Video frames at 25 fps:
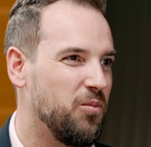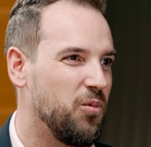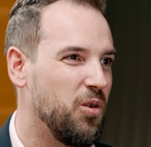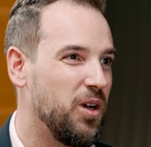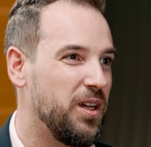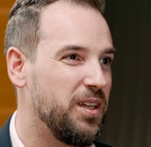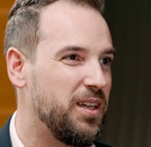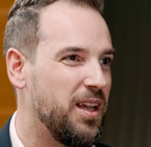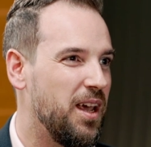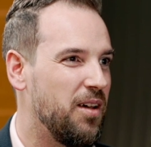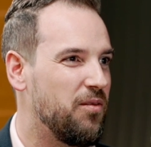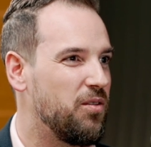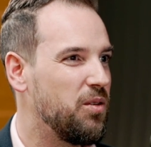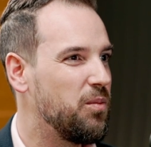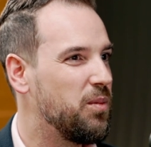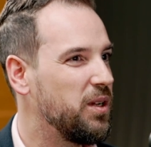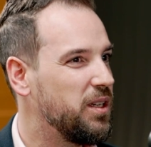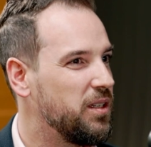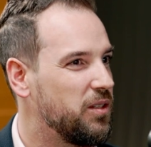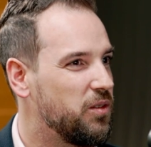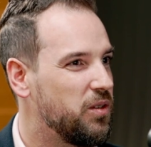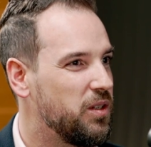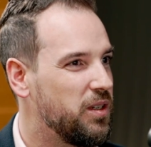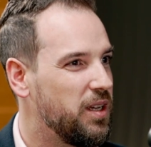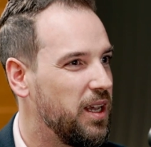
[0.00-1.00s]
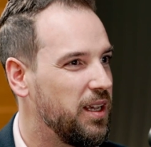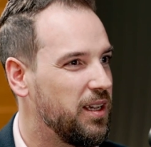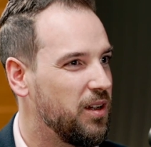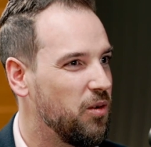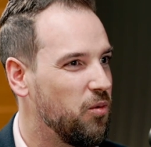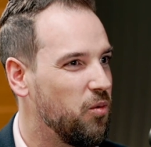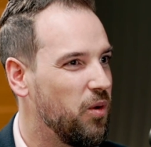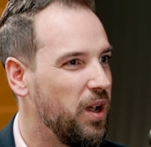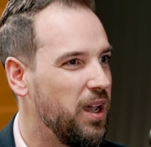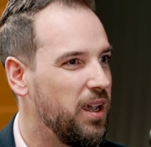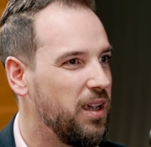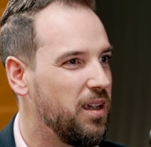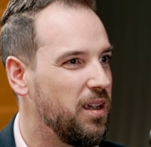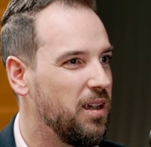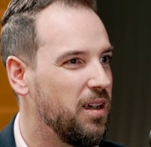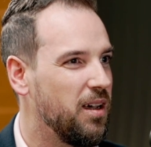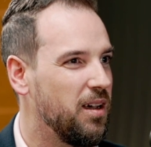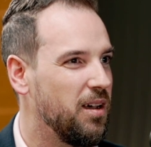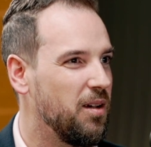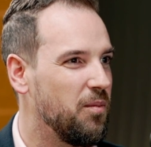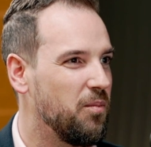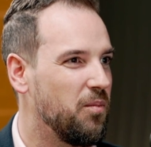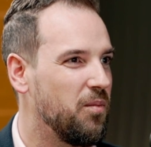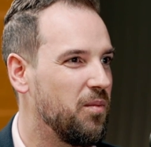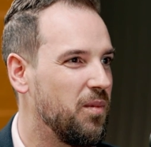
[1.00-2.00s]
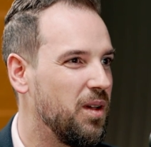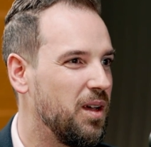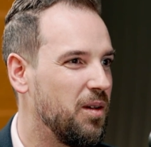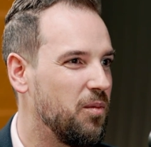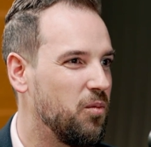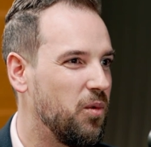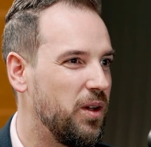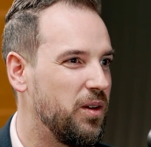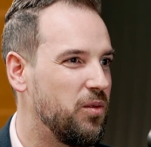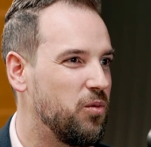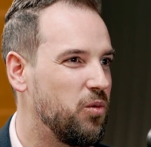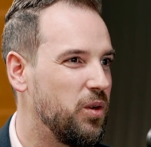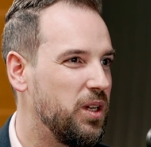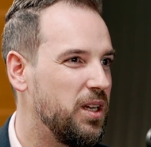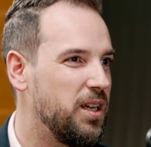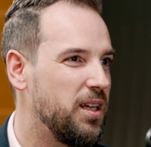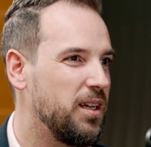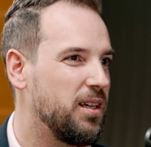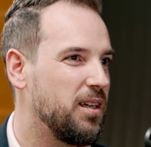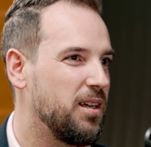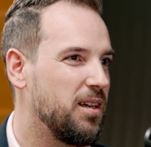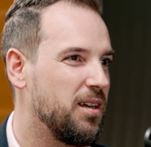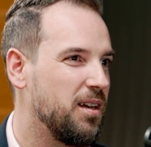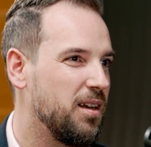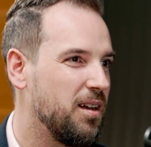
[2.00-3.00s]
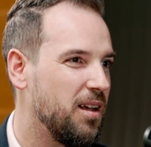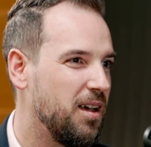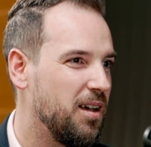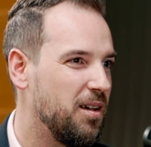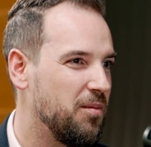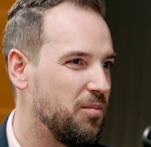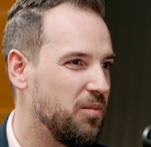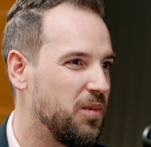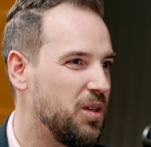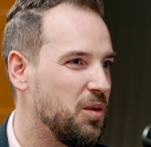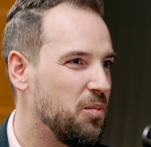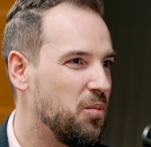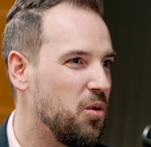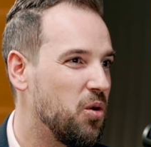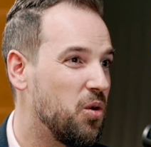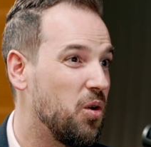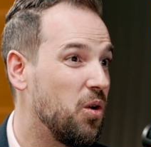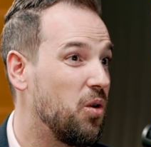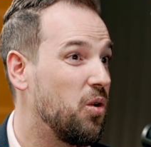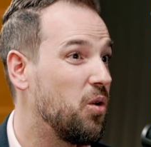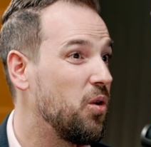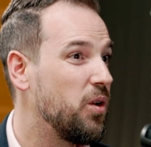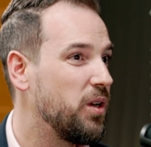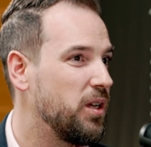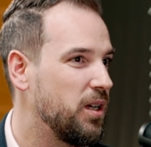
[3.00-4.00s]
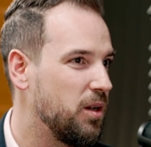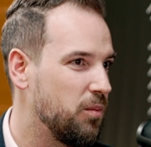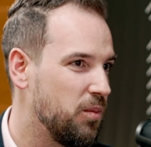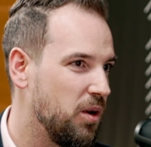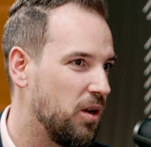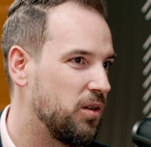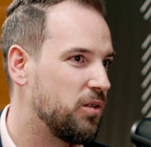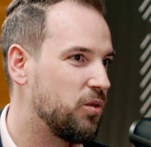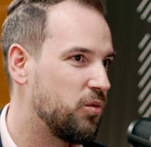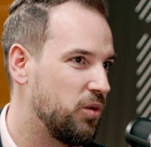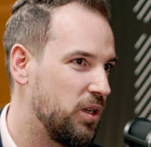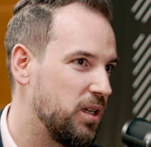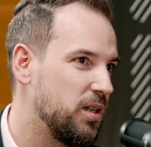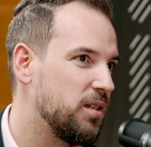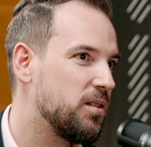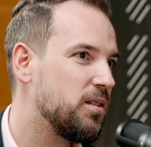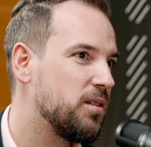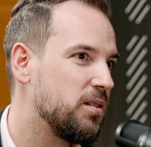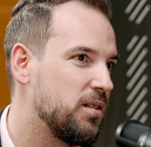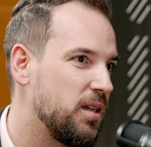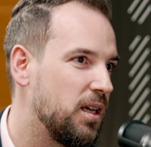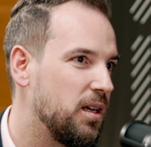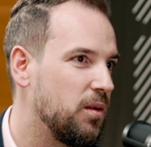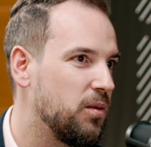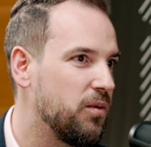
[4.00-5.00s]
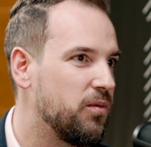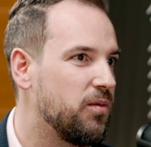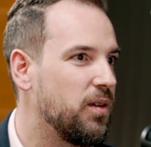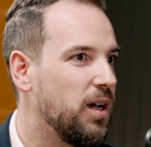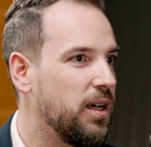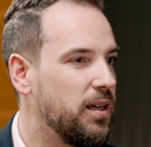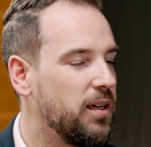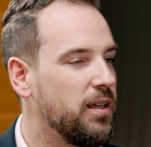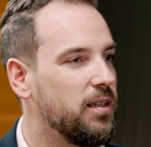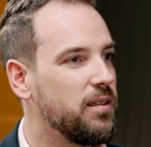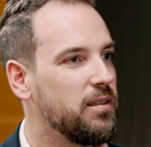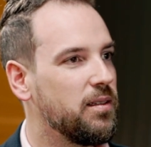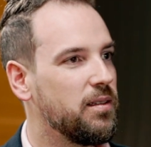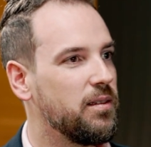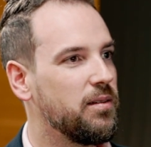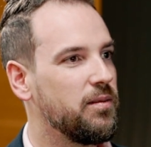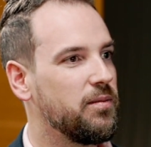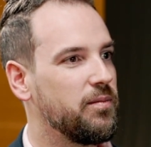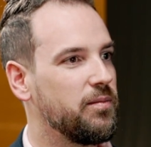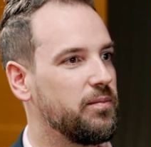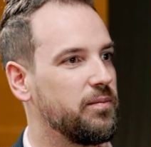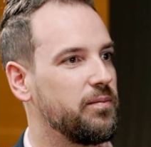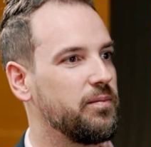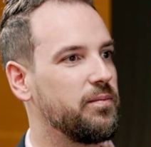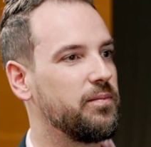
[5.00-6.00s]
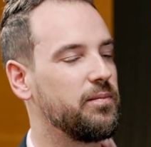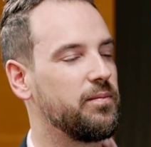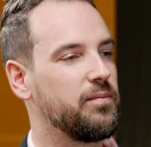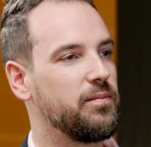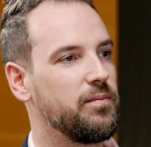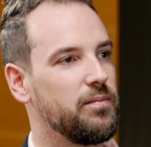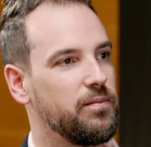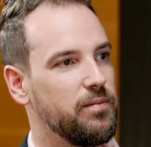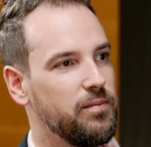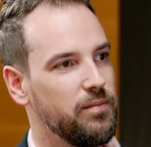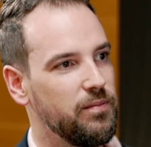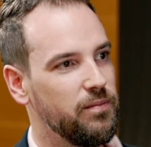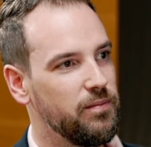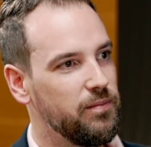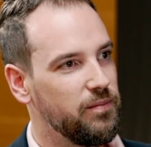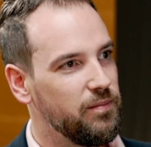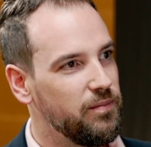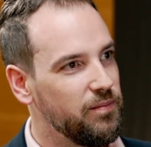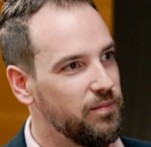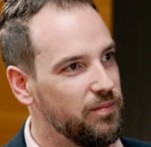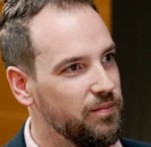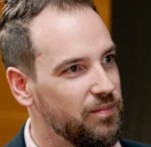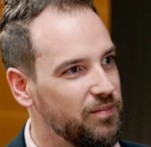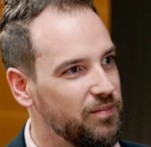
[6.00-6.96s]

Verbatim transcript: want everybody to take away um, when reading um, the book or learning about green and sustainable finance? well, I, I, wrote the